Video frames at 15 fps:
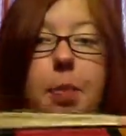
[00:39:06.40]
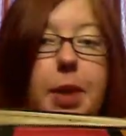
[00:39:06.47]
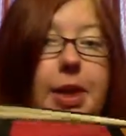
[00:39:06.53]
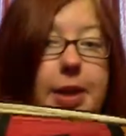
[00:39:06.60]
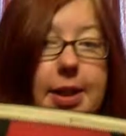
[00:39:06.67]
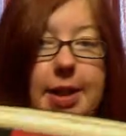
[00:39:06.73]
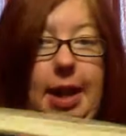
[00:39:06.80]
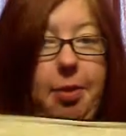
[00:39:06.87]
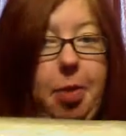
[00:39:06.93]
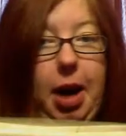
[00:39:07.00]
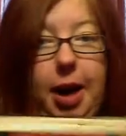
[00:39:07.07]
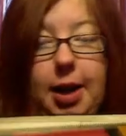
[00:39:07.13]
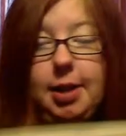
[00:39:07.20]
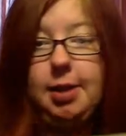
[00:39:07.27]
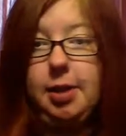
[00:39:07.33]
it doesn't have
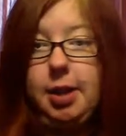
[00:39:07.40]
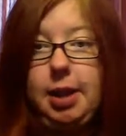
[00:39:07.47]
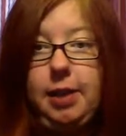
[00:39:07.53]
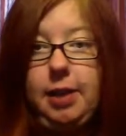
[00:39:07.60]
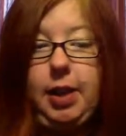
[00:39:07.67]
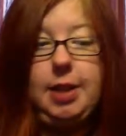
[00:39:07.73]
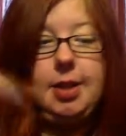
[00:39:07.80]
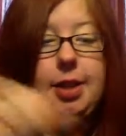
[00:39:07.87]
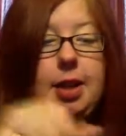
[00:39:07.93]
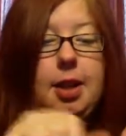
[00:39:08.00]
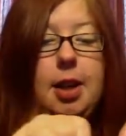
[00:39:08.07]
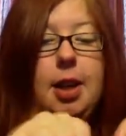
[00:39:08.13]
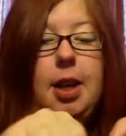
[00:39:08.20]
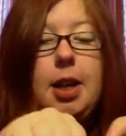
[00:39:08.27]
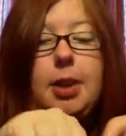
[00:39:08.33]
pockets or anything fancy.
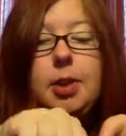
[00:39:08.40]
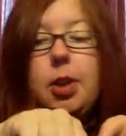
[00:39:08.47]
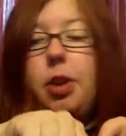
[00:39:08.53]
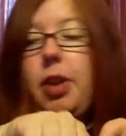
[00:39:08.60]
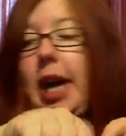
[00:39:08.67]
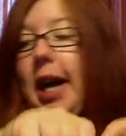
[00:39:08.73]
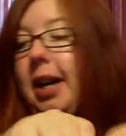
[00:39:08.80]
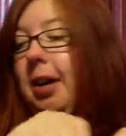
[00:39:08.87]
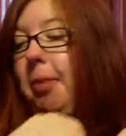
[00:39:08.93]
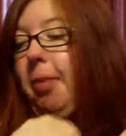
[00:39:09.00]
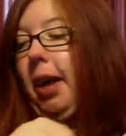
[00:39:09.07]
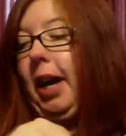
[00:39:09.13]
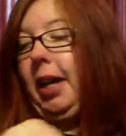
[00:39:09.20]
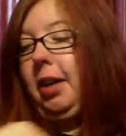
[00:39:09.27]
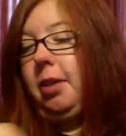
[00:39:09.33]
So that
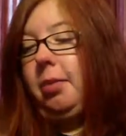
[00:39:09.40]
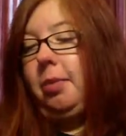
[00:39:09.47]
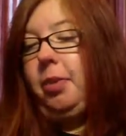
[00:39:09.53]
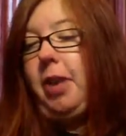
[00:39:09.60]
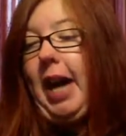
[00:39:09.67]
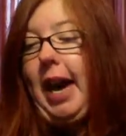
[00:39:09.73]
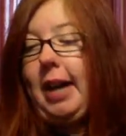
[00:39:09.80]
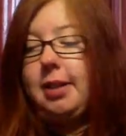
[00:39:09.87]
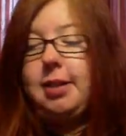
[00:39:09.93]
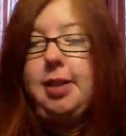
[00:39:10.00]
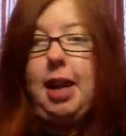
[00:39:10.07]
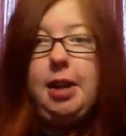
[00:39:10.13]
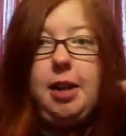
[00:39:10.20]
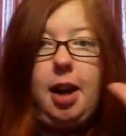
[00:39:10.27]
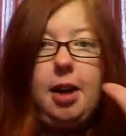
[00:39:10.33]
combined, that
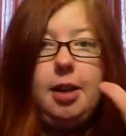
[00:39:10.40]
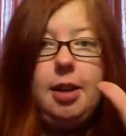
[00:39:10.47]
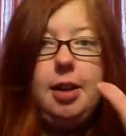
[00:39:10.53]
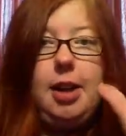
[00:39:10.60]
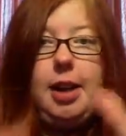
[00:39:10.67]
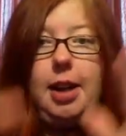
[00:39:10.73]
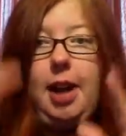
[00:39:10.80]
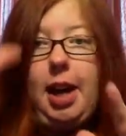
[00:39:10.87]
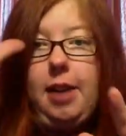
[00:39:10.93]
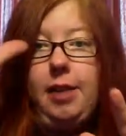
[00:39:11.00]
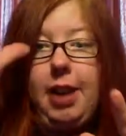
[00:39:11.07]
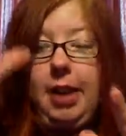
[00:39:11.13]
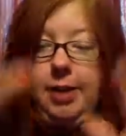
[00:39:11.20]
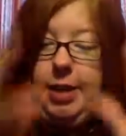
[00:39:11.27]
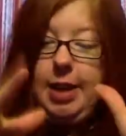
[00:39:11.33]
I thought kind of
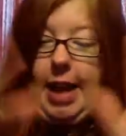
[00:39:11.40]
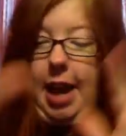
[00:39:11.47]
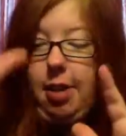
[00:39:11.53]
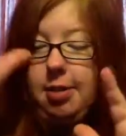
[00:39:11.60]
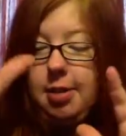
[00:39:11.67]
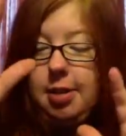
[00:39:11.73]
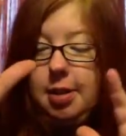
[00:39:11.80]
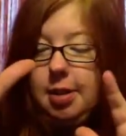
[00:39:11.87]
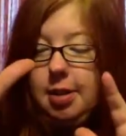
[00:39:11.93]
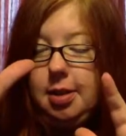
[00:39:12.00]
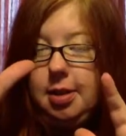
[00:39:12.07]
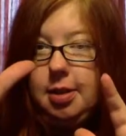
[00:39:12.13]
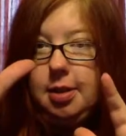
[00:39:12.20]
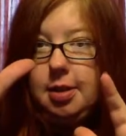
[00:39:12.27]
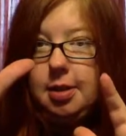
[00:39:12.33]
evened out
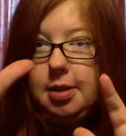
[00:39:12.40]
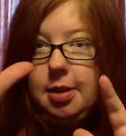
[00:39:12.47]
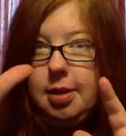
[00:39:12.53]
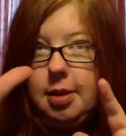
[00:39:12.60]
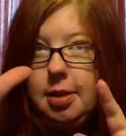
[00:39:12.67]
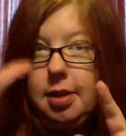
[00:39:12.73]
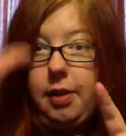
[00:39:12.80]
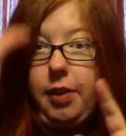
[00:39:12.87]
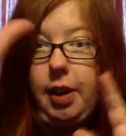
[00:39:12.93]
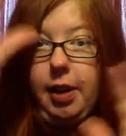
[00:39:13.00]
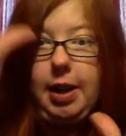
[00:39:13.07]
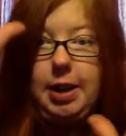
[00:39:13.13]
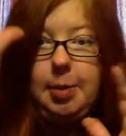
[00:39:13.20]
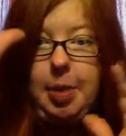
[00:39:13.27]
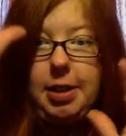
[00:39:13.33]
the very
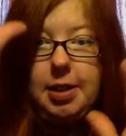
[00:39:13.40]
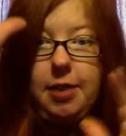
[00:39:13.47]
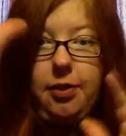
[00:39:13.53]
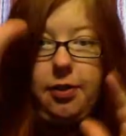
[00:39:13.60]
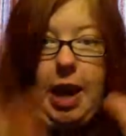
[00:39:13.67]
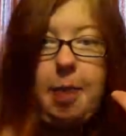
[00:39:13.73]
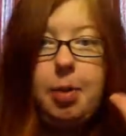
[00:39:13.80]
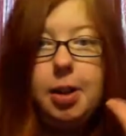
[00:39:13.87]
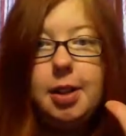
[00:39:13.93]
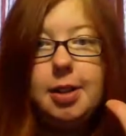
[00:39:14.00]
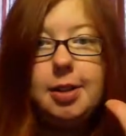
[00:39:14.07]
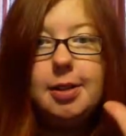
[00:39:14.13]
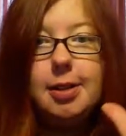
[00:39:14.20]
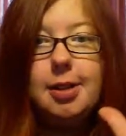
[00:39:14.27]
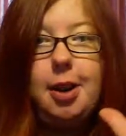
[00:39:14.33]
expensive fabric.
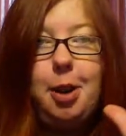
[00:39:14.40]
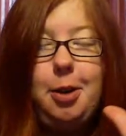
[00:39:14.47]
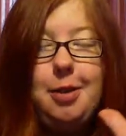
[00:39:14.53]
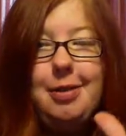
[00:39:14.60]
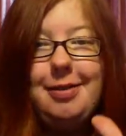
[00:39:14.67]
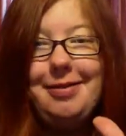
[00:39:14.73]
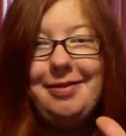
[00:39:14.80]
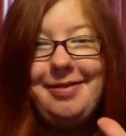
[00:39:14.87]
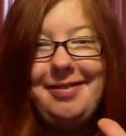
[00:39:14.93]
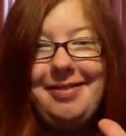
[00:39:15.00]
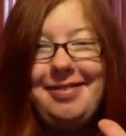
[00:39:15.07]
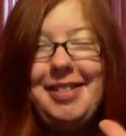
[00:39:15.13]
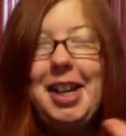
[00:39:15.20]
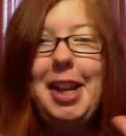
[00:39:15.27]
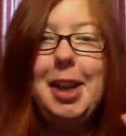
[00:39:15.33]
So
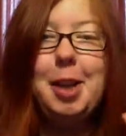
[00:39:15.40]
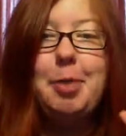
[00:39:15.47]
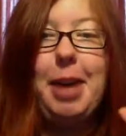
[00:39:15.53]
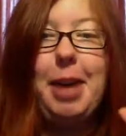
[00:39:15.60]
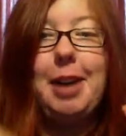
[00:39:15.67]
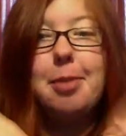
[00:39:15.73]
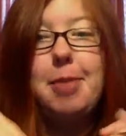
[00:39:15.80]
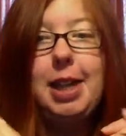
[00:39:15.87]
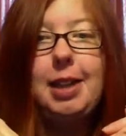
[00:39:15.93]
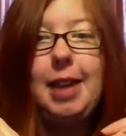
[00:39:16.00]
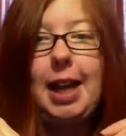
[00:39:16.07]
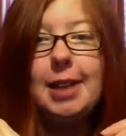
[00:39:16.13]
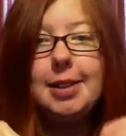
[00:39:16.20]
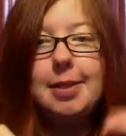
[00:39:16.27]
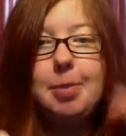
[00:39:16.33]
you paid me
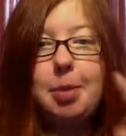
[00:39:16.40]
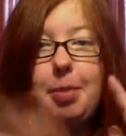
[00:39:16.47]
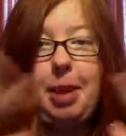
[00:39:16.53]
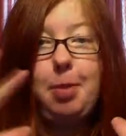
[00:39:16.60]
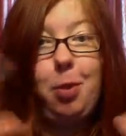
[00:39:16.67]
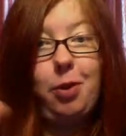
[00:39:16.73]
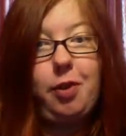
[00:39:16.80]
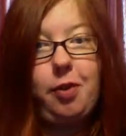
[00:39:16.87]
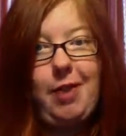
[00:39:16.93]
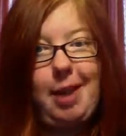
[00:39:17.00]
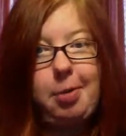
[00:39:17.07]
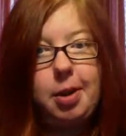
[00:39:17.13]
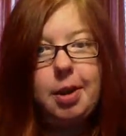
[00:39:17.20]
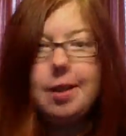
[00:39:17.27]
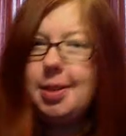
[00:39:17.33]
less, but paid more for the
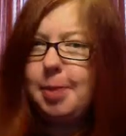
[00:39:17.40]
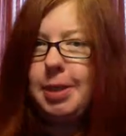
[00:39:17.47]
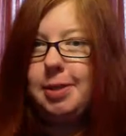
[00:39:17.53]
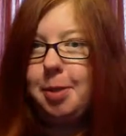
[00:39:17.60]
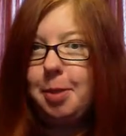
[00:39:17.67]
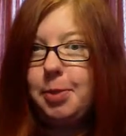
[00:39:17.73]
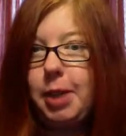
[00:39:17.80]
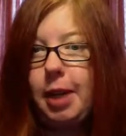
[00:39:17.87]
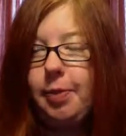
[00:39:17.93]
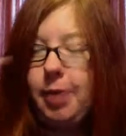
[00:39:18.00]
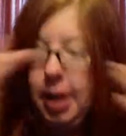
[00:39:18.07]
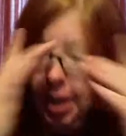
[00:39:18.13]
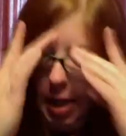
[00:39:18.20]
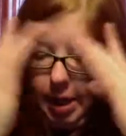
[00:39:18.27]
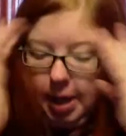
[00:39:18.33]
fabric. That's basically what I'm saying.
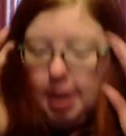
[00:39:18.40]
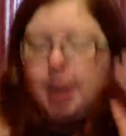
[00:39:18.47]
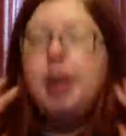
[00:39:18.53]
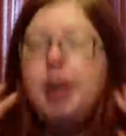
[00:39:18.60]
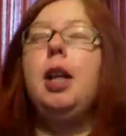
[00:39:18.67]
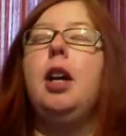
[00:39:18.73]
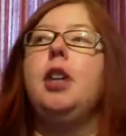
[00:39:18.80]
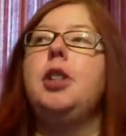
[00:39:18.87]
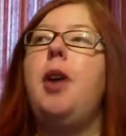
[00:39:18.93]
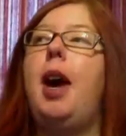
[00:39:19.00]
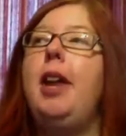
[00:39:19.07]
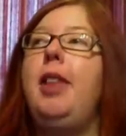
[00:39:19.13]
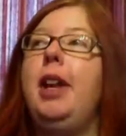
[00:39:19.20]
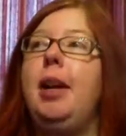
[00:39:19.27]
So I think I'm